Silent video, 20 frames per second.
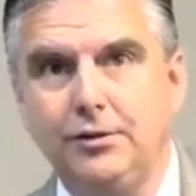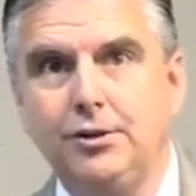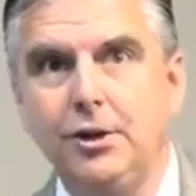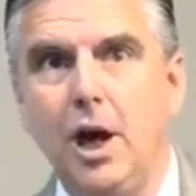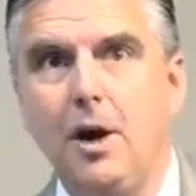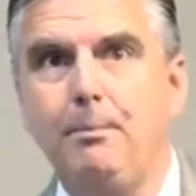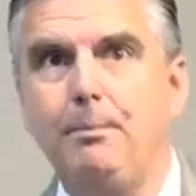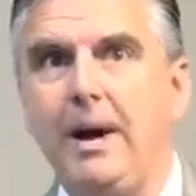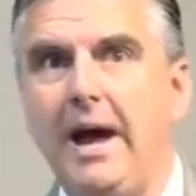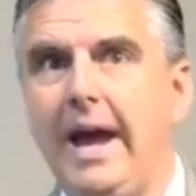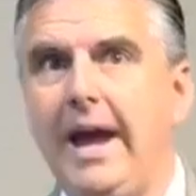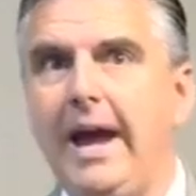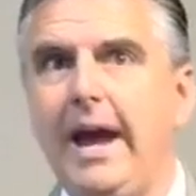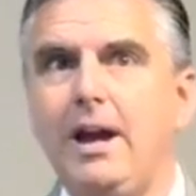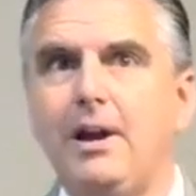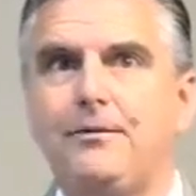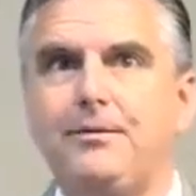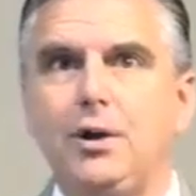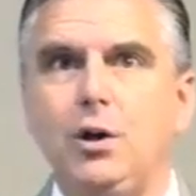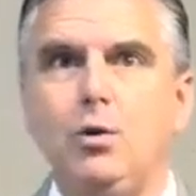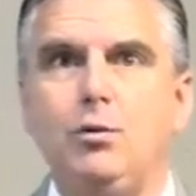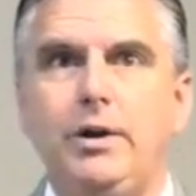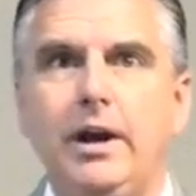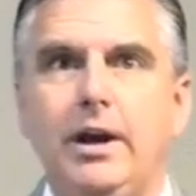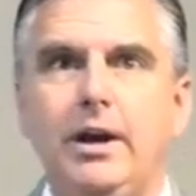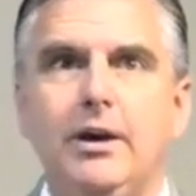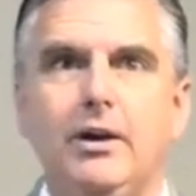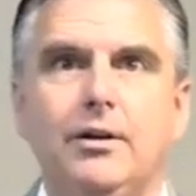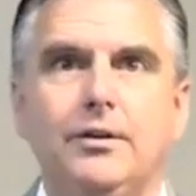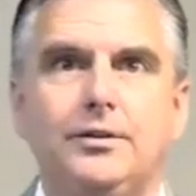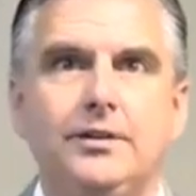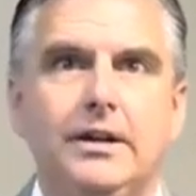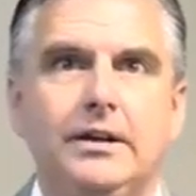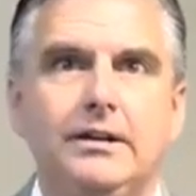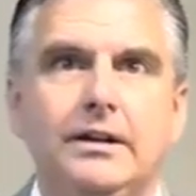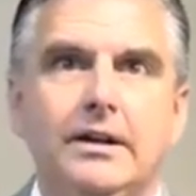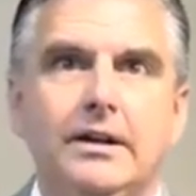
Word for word: jump ahead a few years and